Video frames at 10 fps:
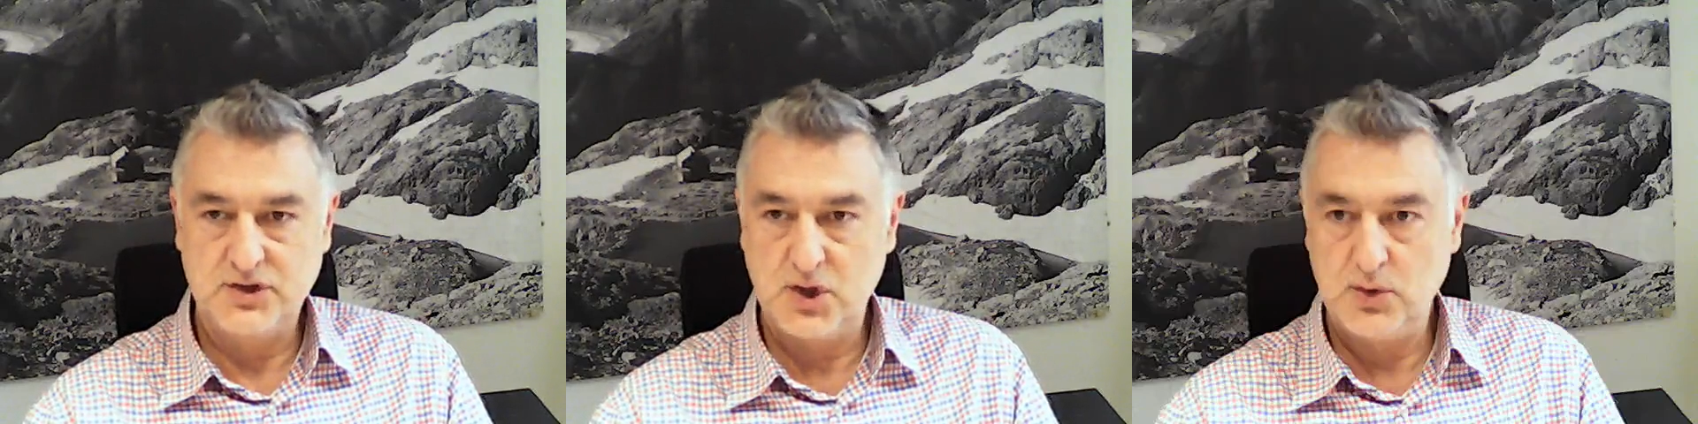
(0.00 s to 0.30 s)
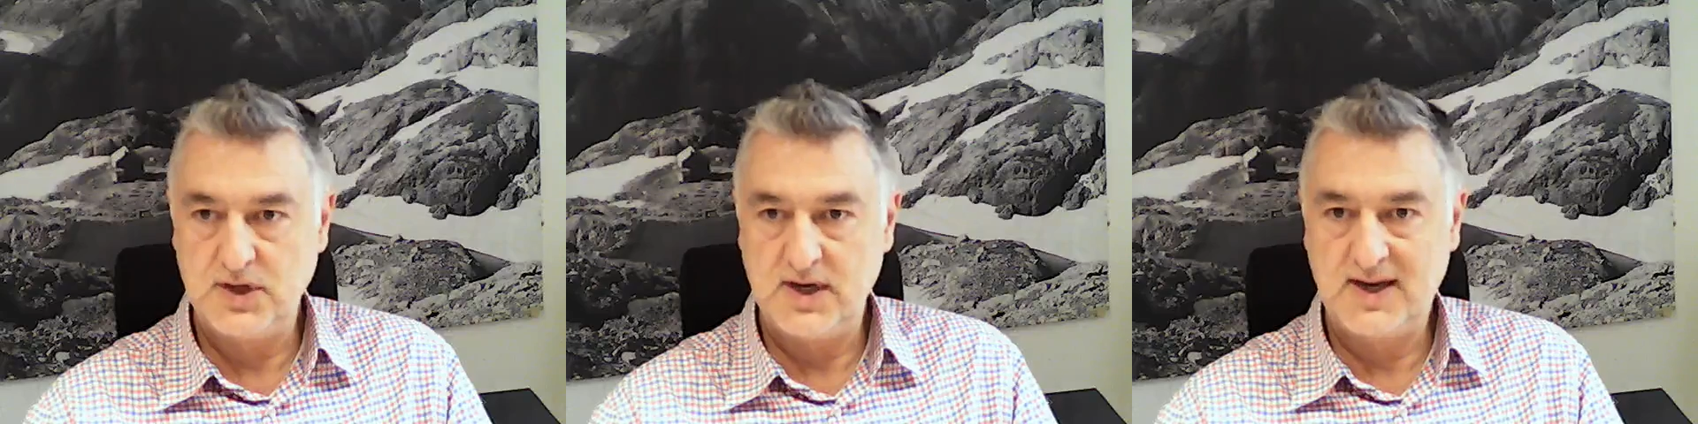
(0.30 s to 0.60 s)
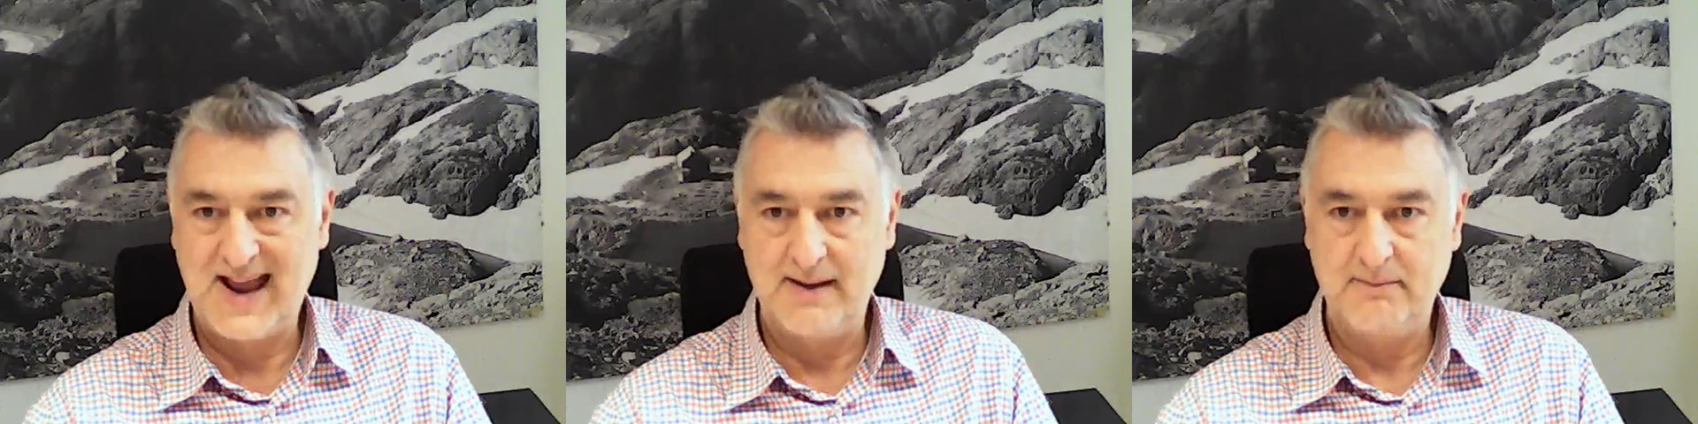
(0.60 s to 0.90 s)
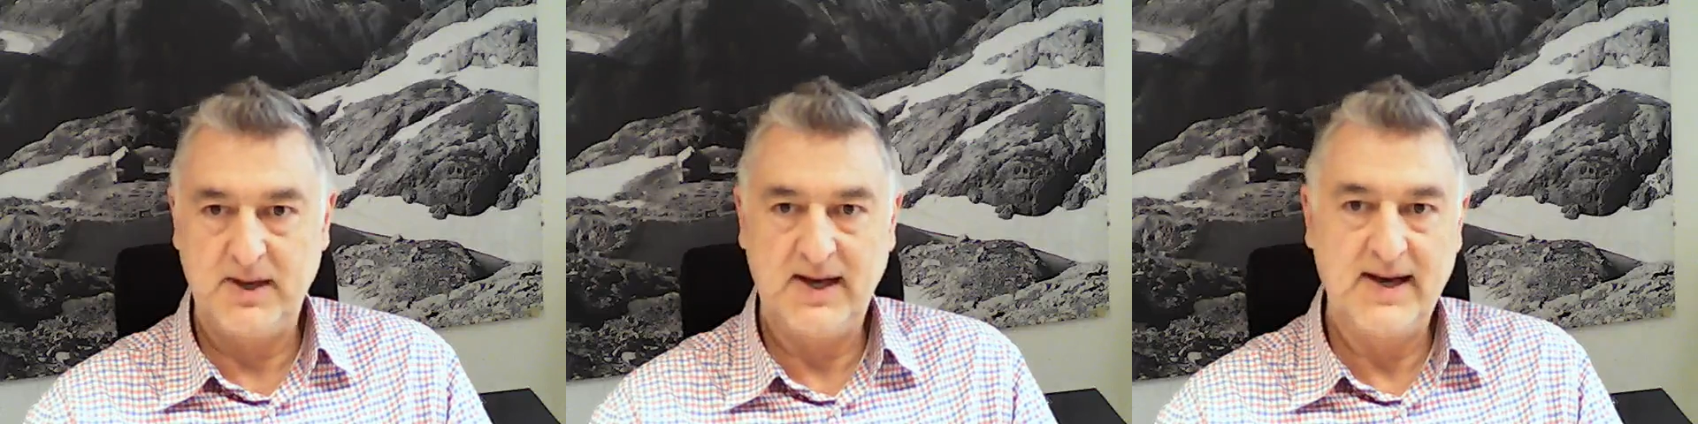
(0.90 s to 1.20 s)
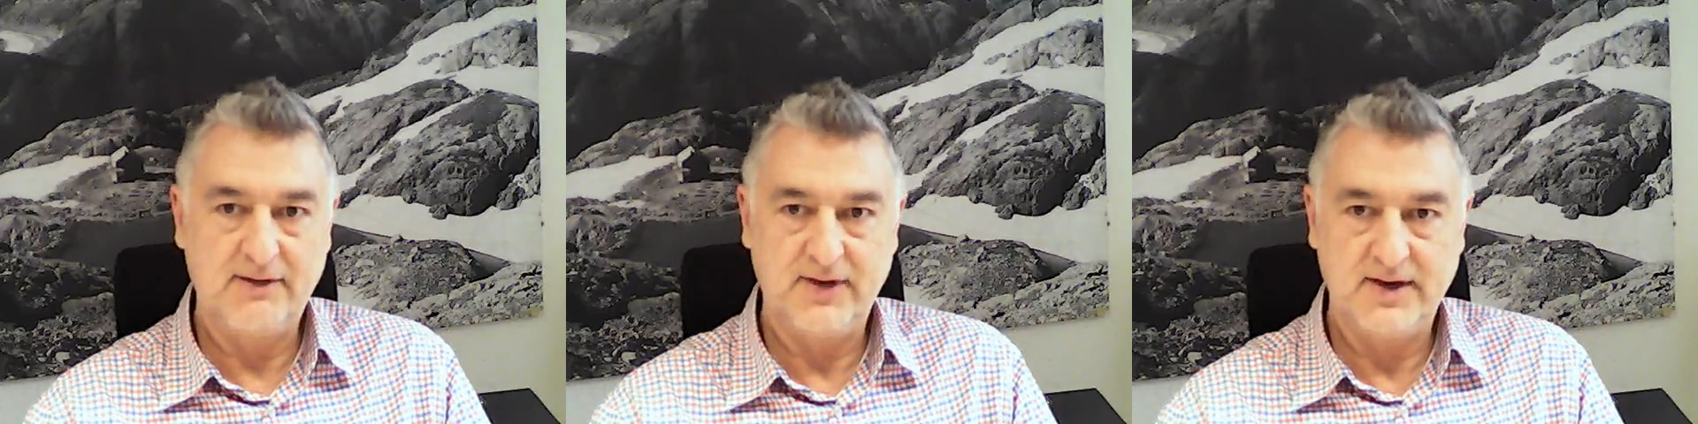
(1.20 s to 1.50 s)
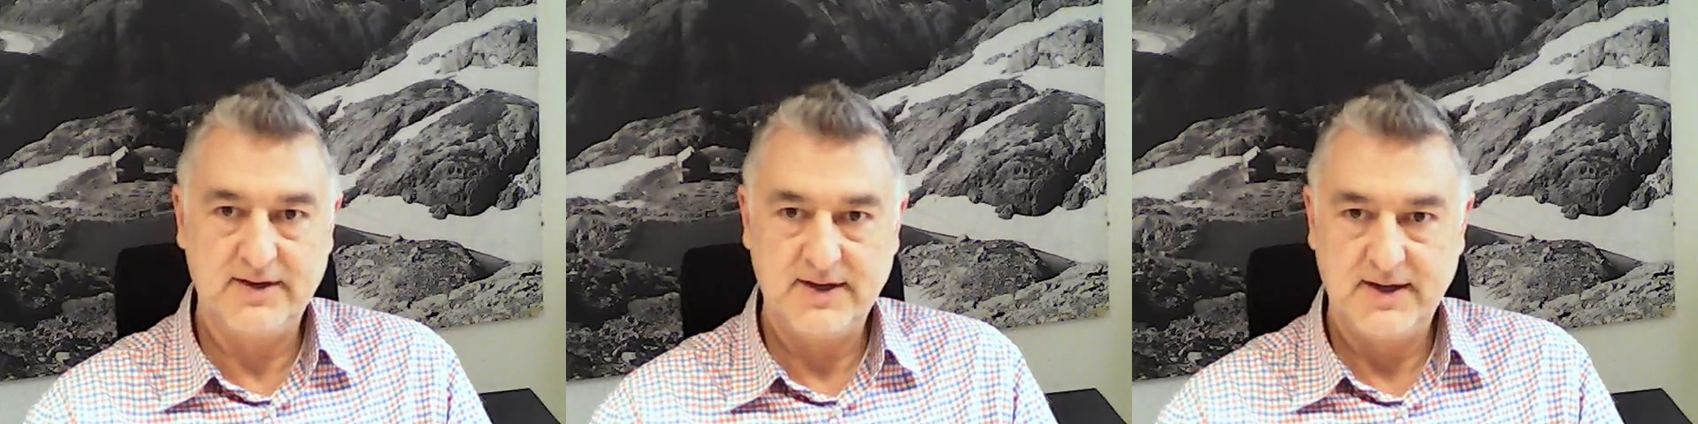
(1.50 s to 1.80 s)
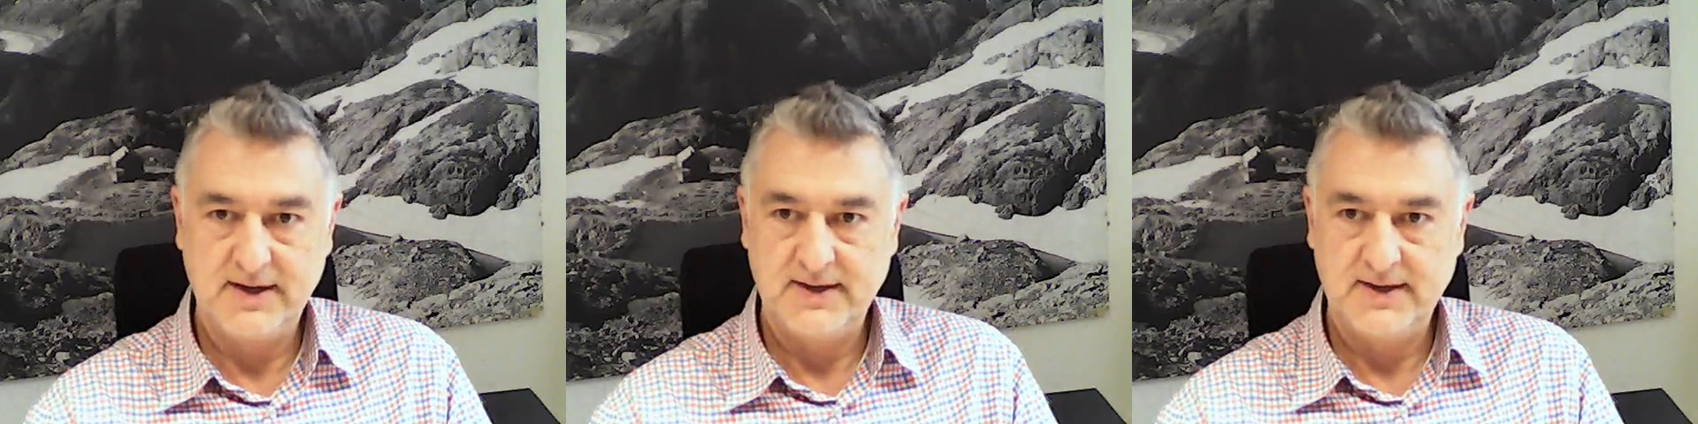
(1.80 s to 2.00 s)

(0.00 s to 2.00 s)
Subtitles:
duty can be levied.